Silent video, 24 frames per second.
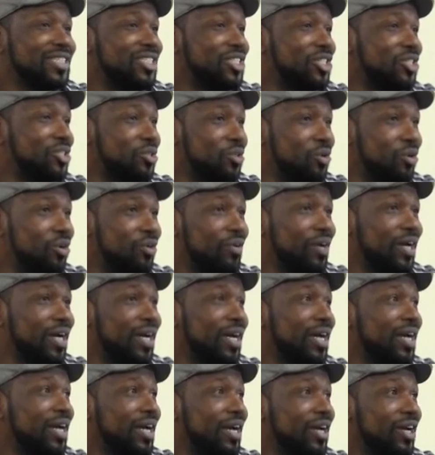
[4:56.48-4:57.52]

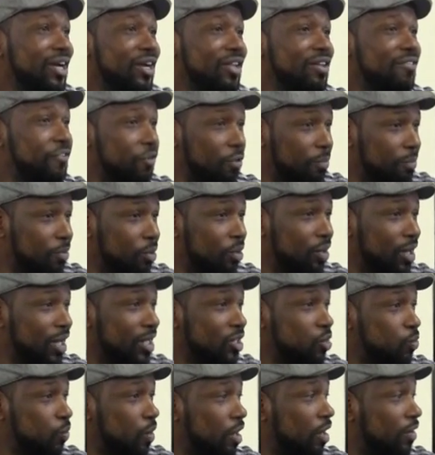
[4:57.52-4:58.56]
Chisora, the footballer,
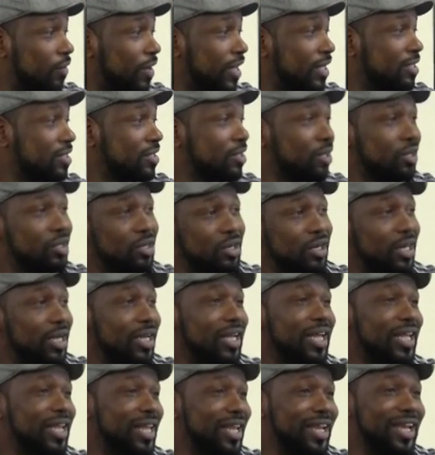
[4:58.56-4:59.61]
Suarez, got them
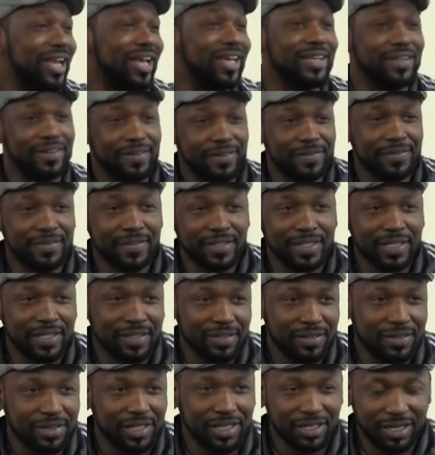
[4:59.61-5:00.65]
the other day.
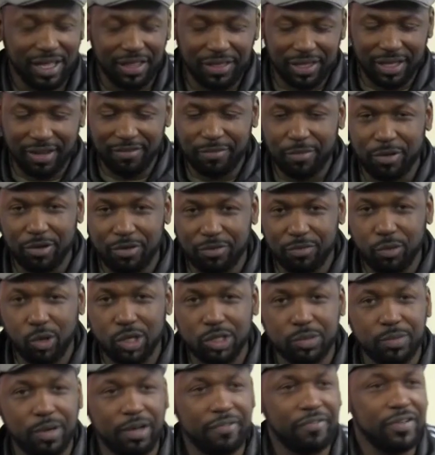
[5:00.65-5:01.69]
I think they've all
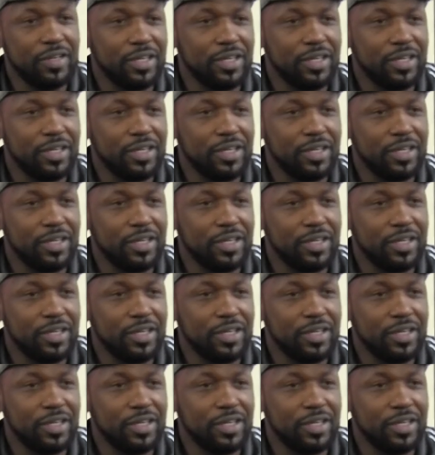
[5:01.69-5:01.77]
watched my